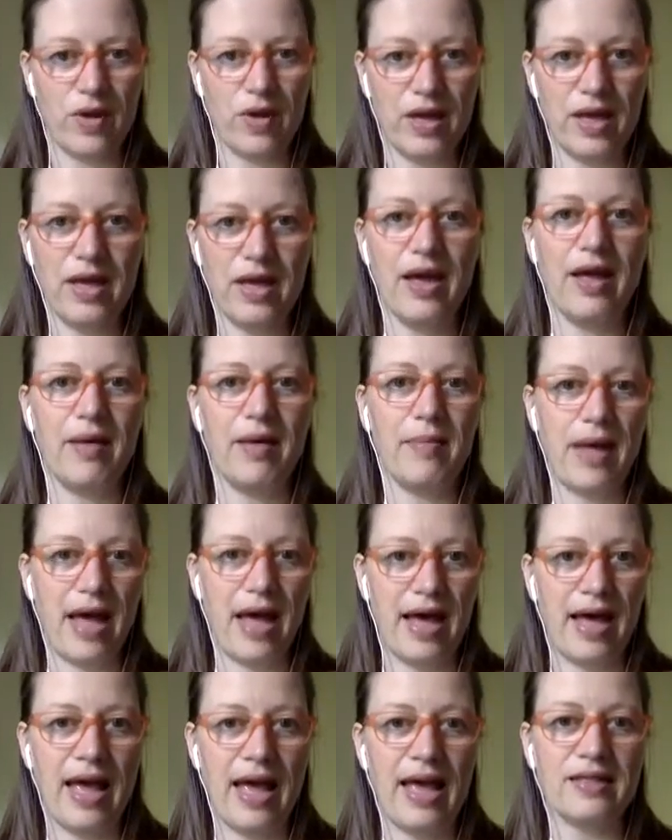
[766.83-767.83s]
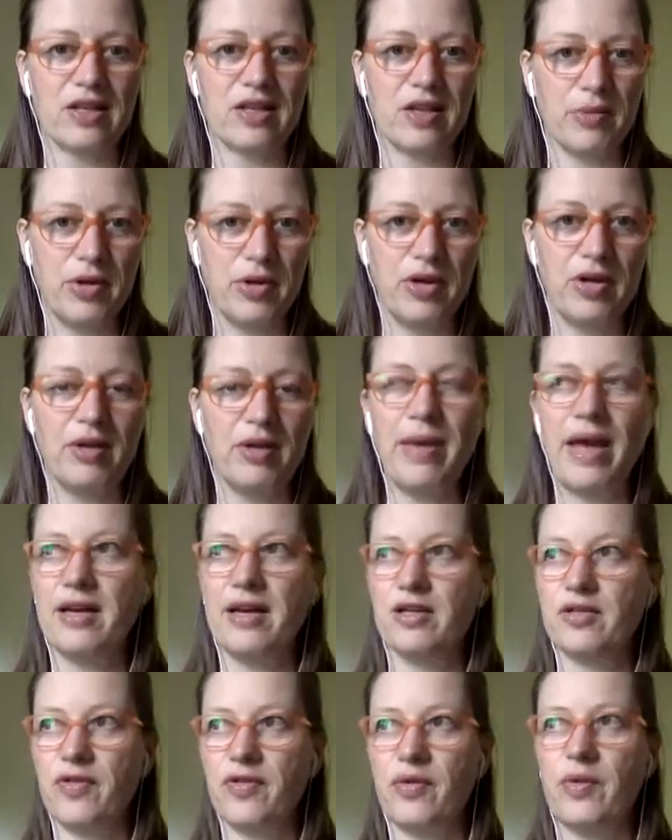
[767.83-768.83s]
We, as a community
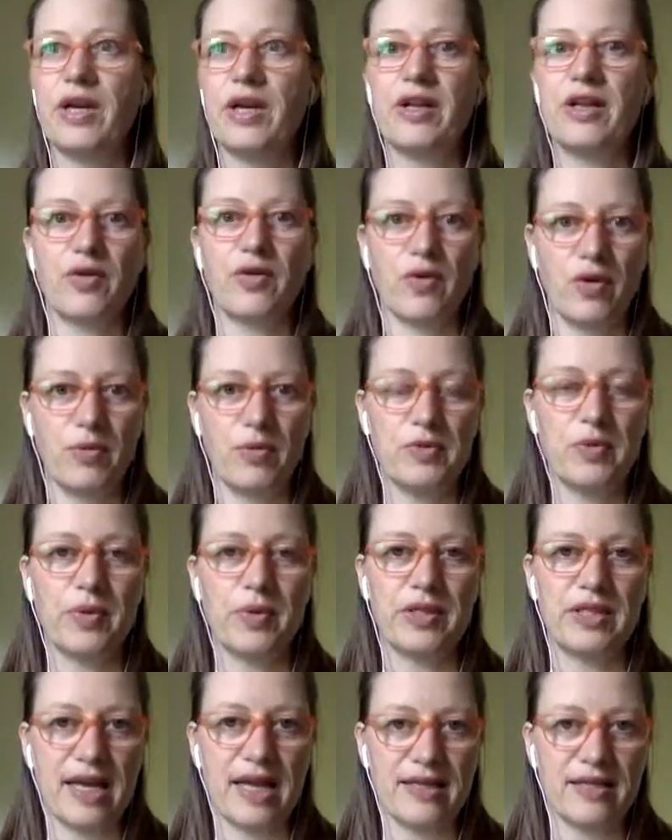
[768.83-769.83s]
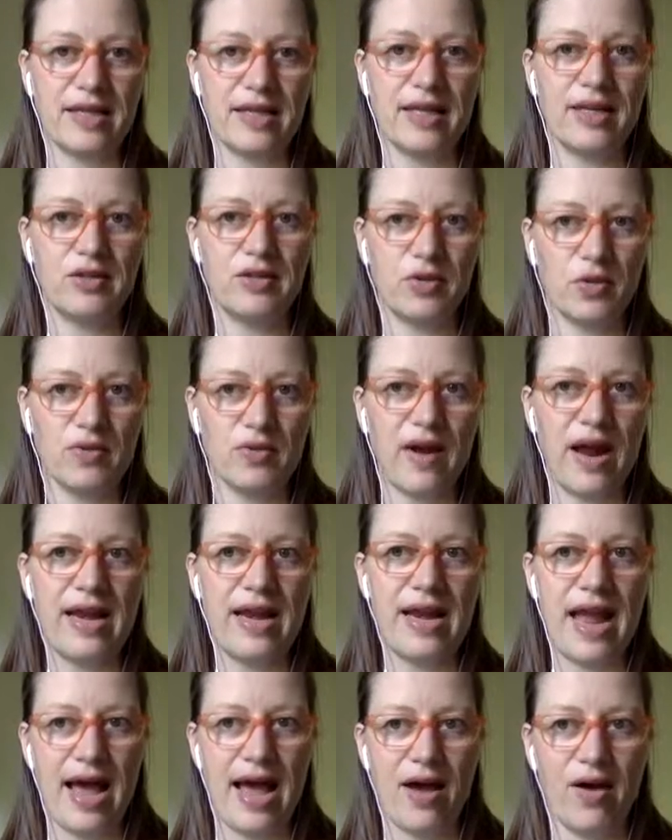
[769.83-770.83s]
manager for one of the groups, we're testing a tool right
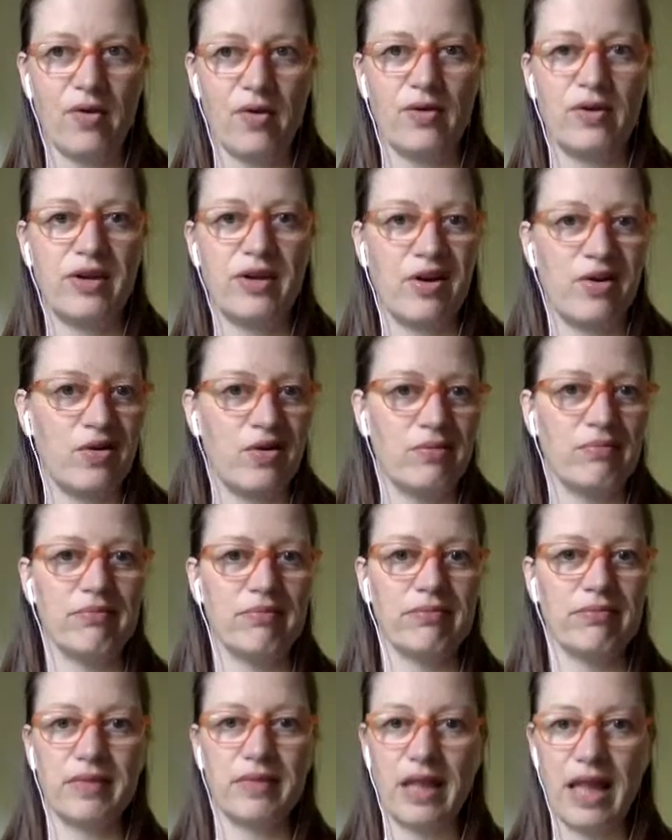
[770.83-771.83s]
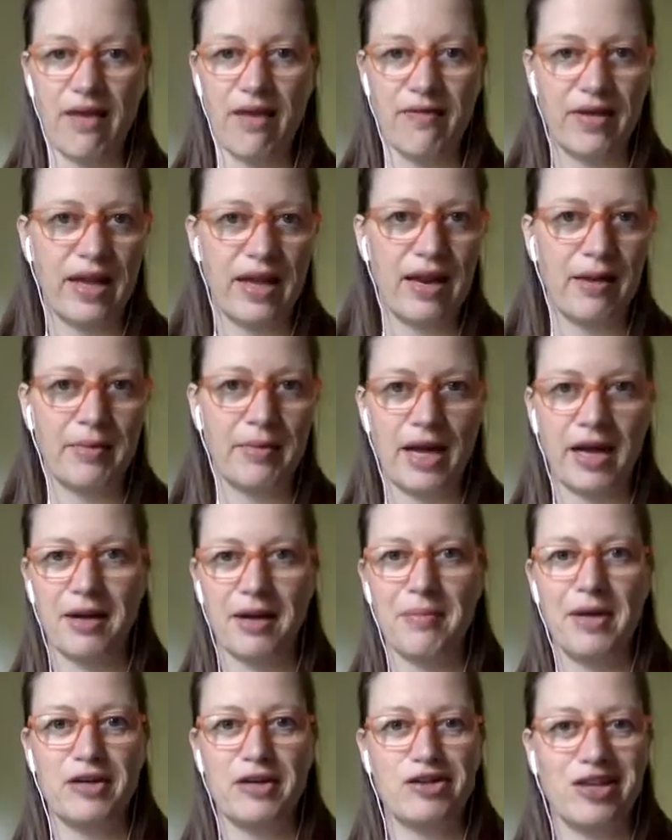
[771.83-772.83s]
now. Don't love it. I'm not going to
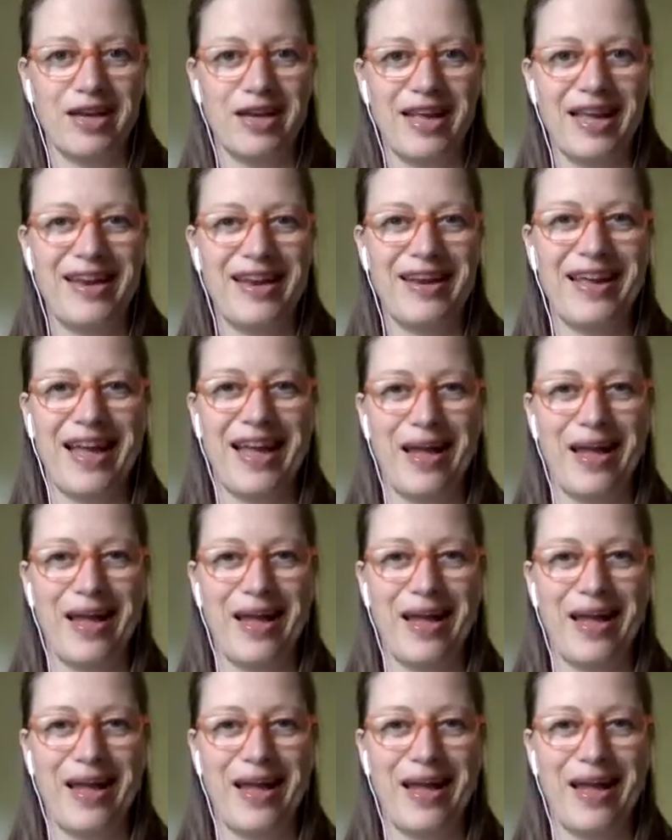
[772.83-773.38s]
mention it.